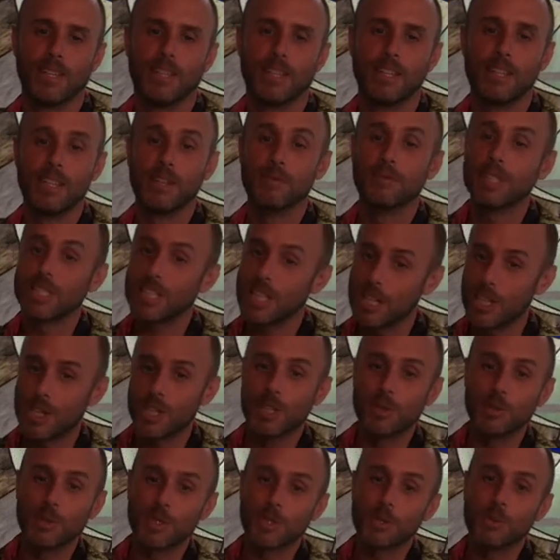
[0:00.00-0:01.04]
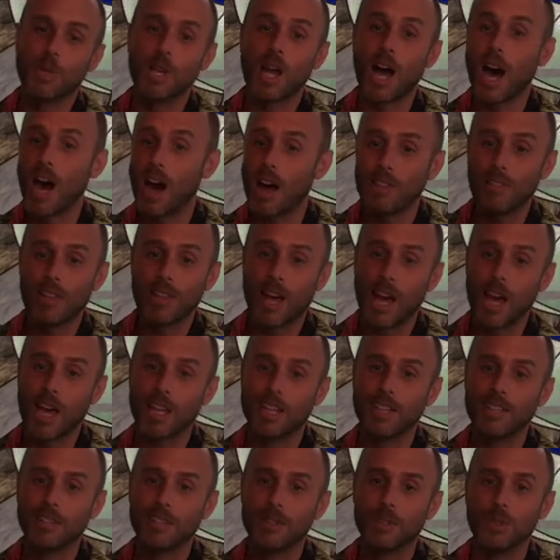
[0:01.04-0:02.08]
The invitation was to an
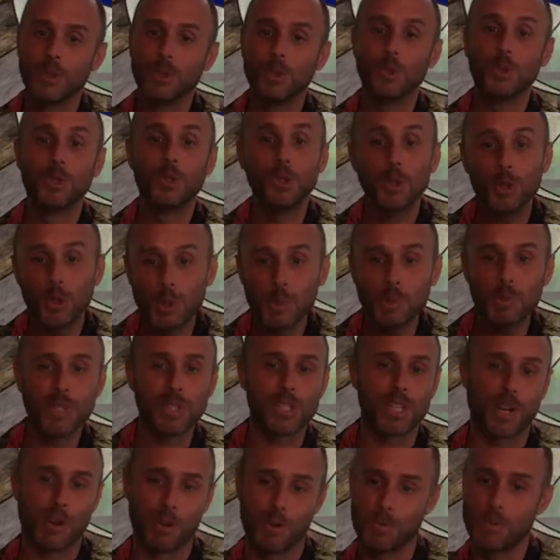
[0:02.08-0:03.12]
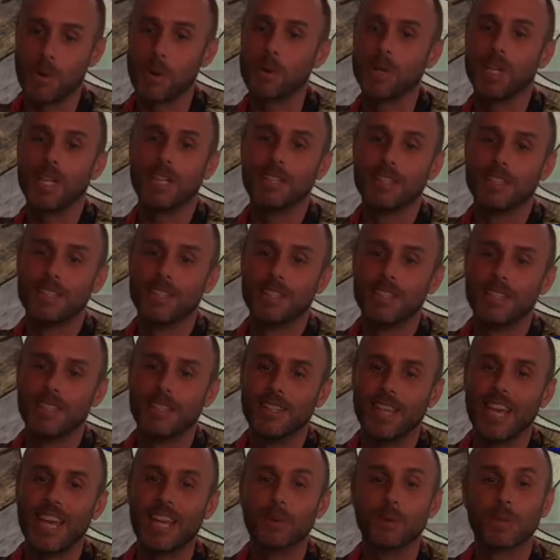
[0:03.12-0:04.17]
online Zoom ceremony,
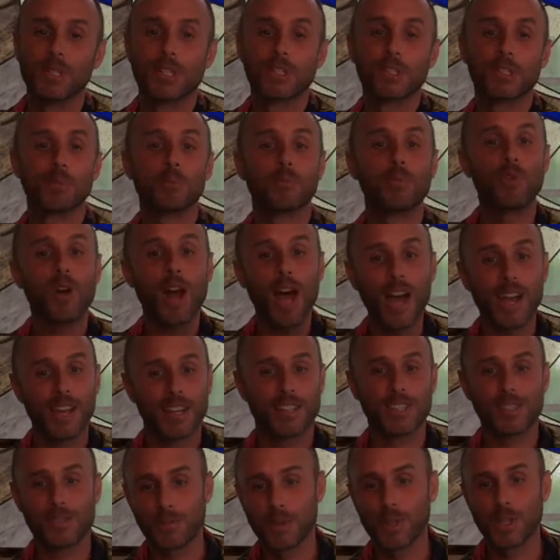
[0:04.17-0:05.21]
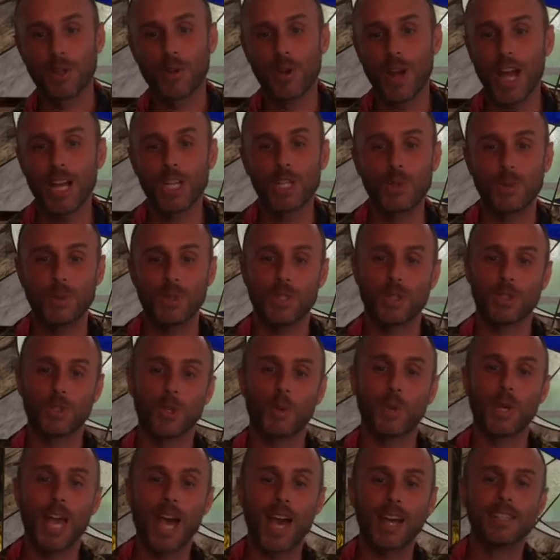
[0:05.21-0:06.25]
and it was a surprise for the graduates, so
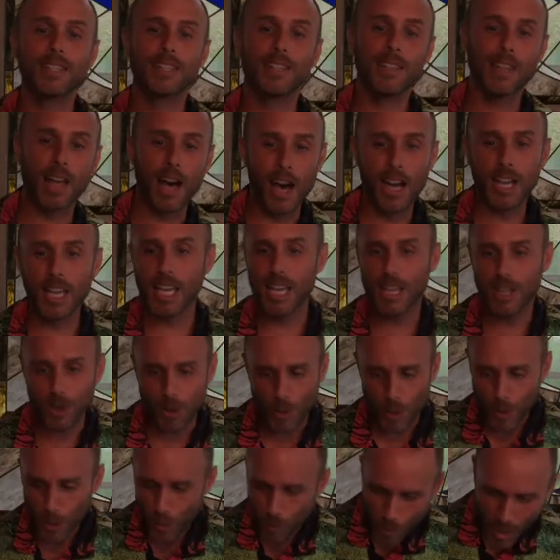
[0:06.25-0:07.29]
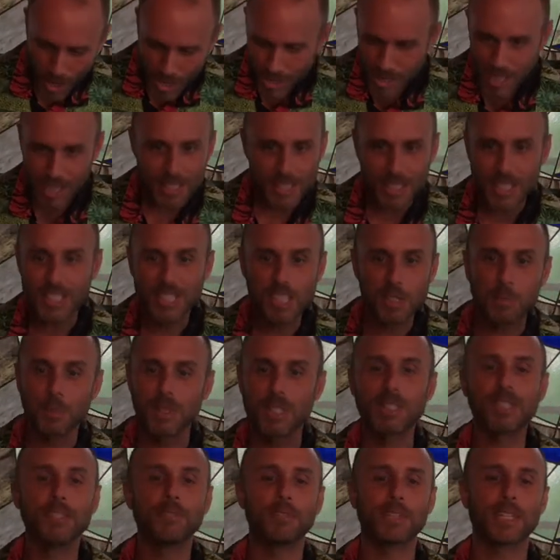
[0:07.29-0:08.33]
we had to log in right at this
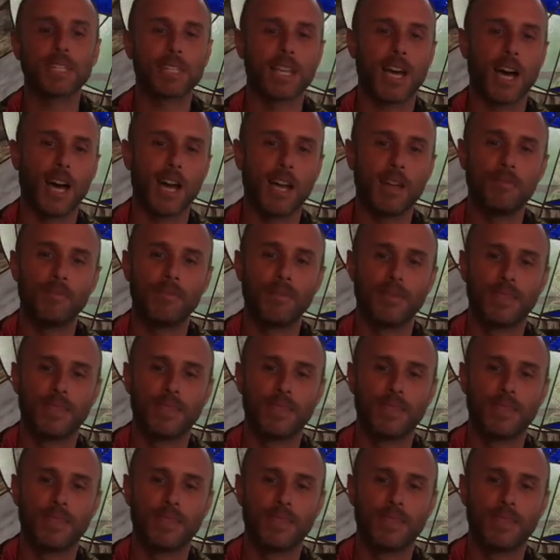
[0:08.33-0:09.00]
specific time.